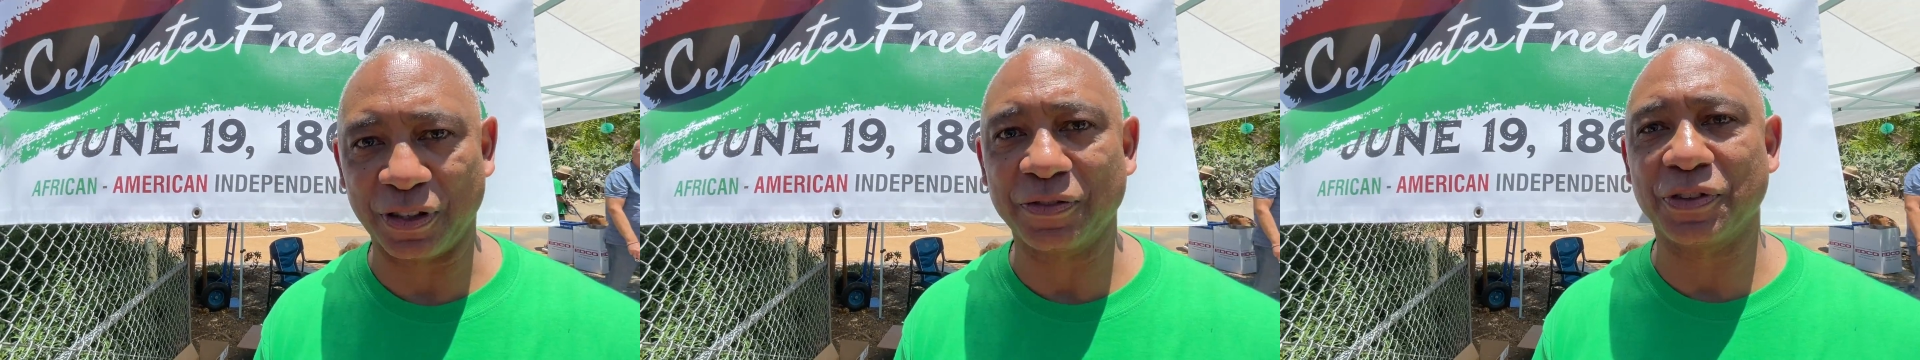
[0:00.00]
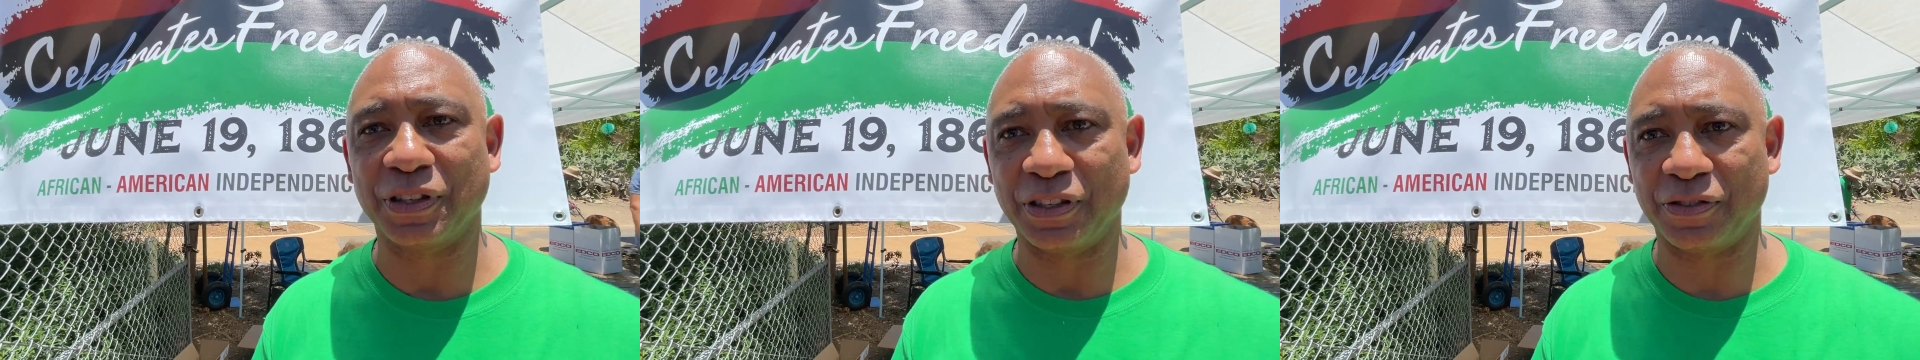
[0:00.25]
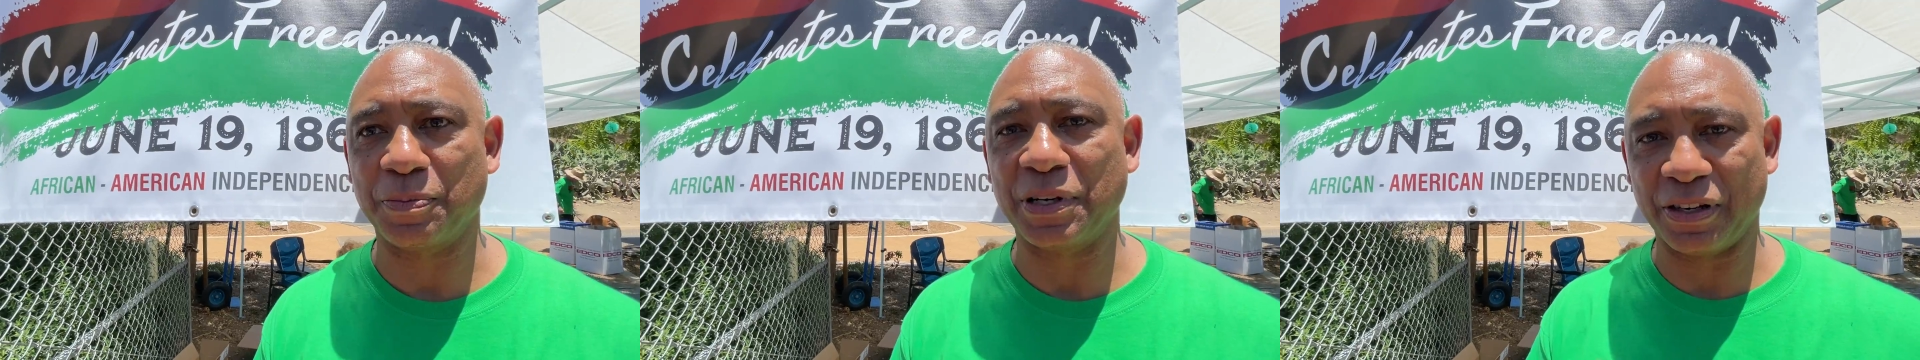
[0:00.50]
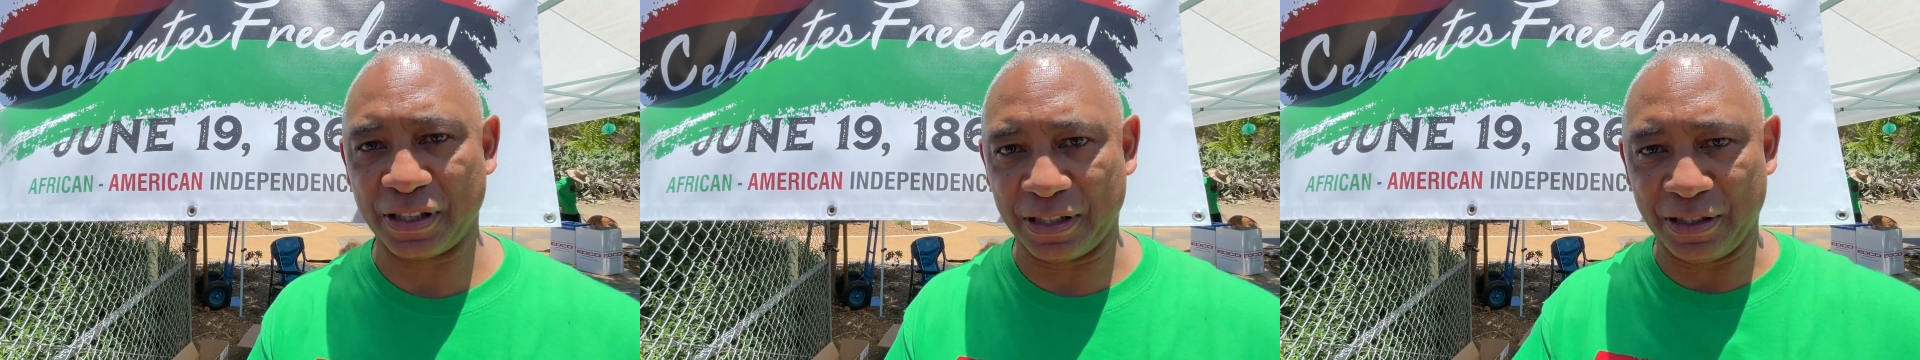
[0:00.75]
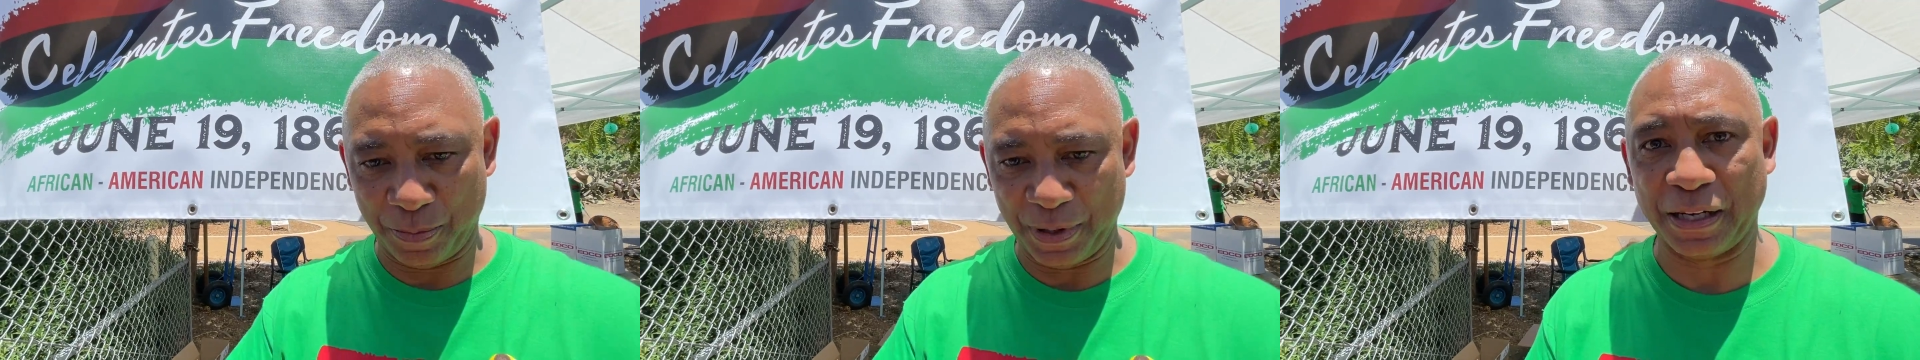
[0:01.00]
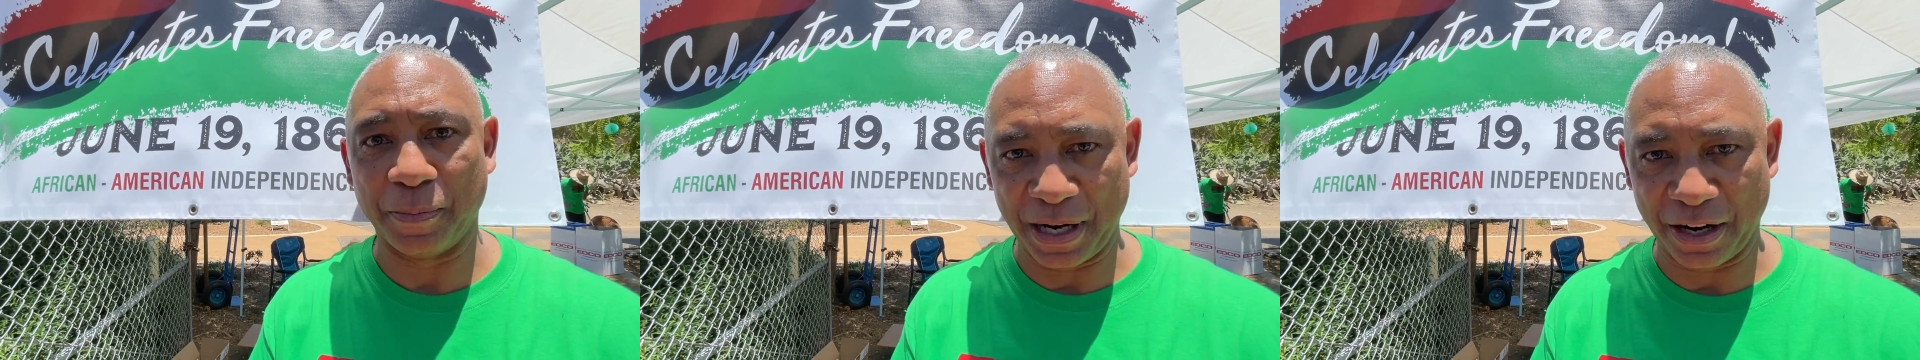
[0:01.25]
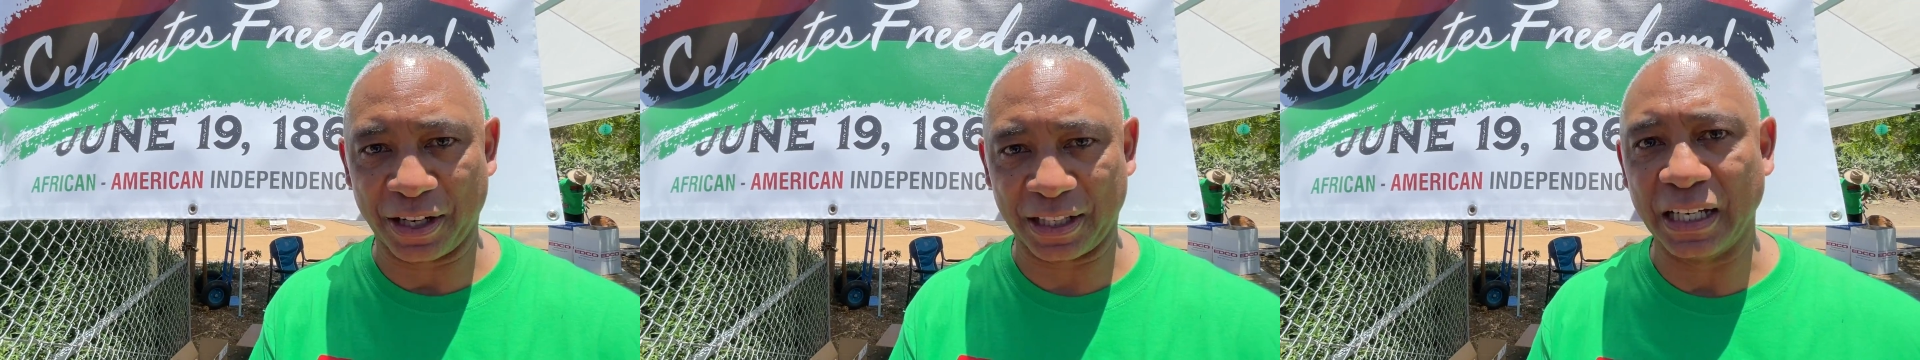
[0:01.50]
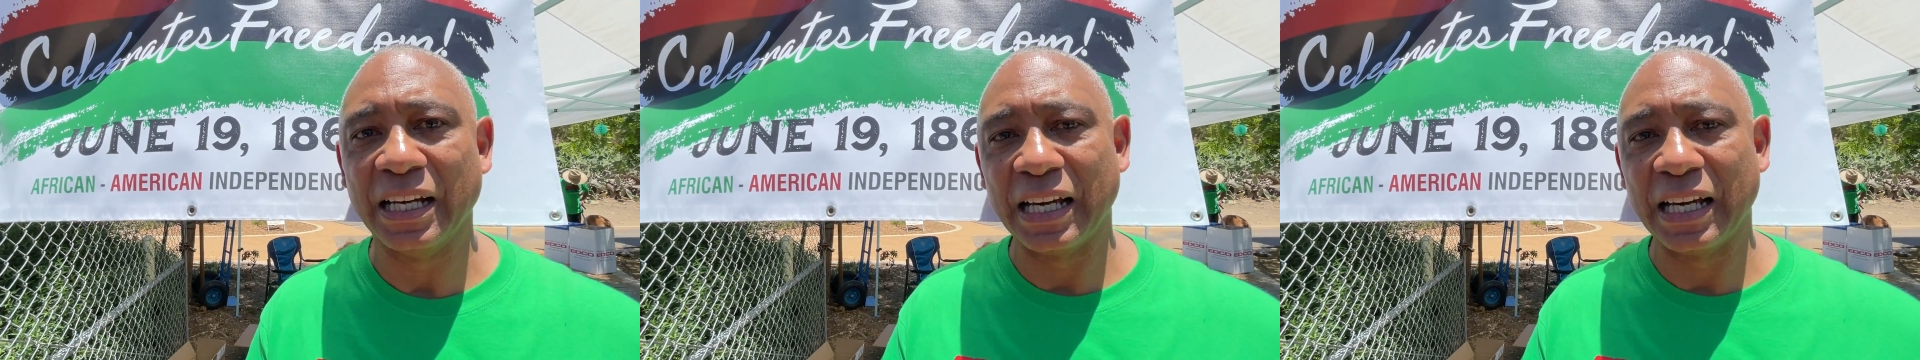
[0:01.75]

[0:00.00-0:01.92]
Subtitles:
for this American to be America